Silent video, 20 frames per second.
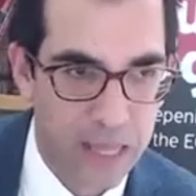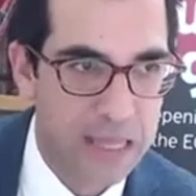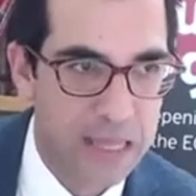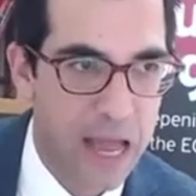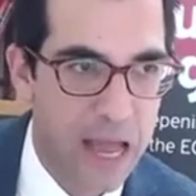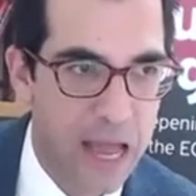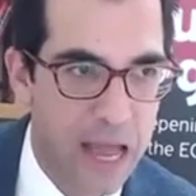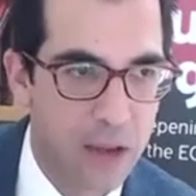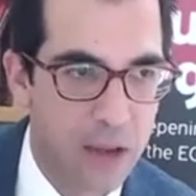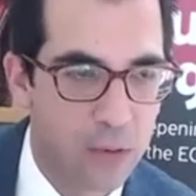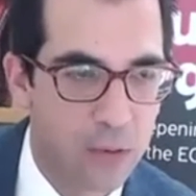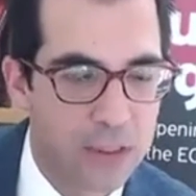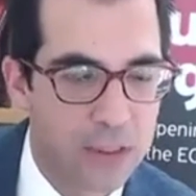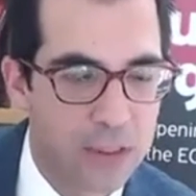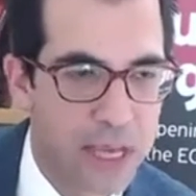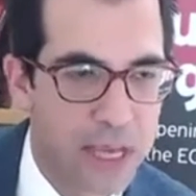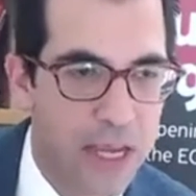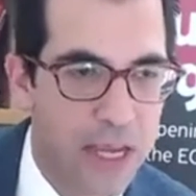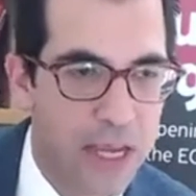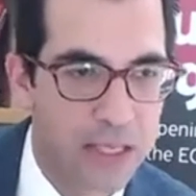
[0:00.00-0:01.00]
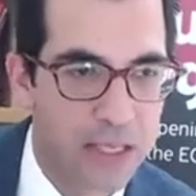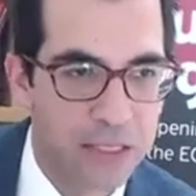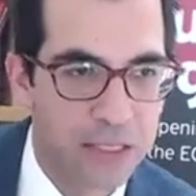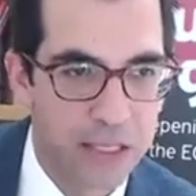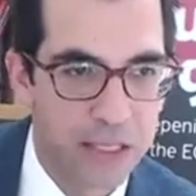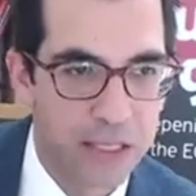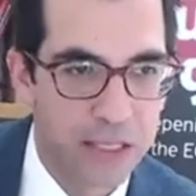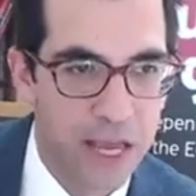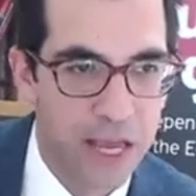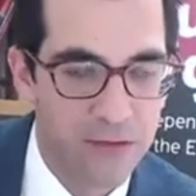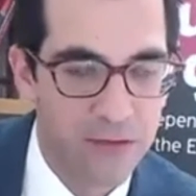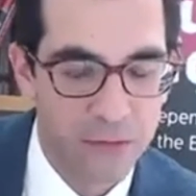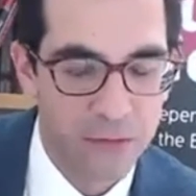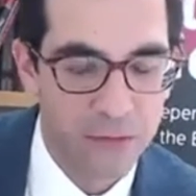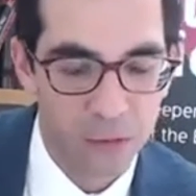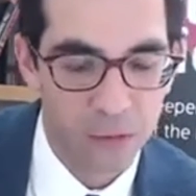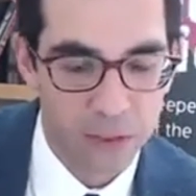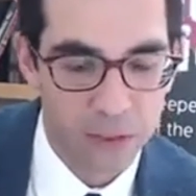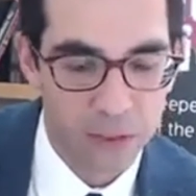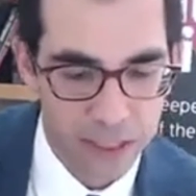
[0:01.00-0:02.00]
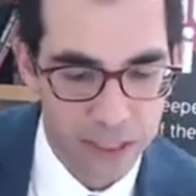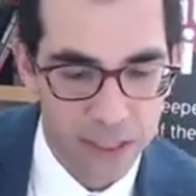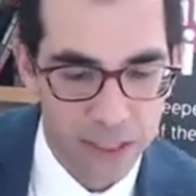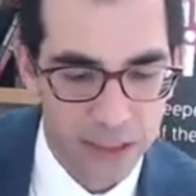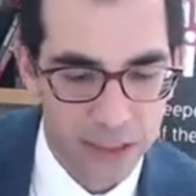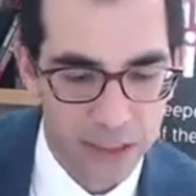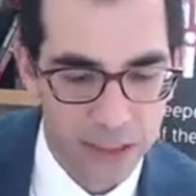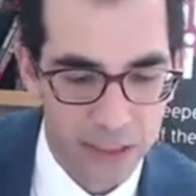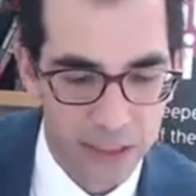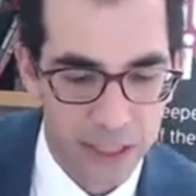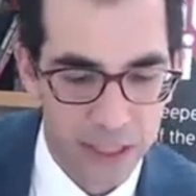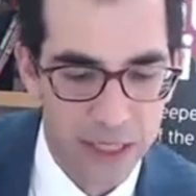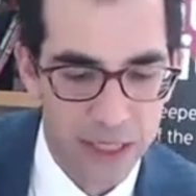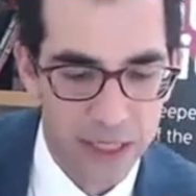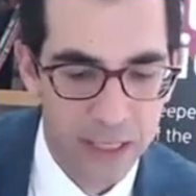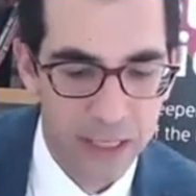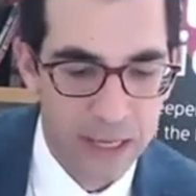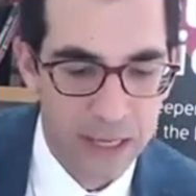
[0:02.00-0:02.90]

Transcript: I would say it is even more critical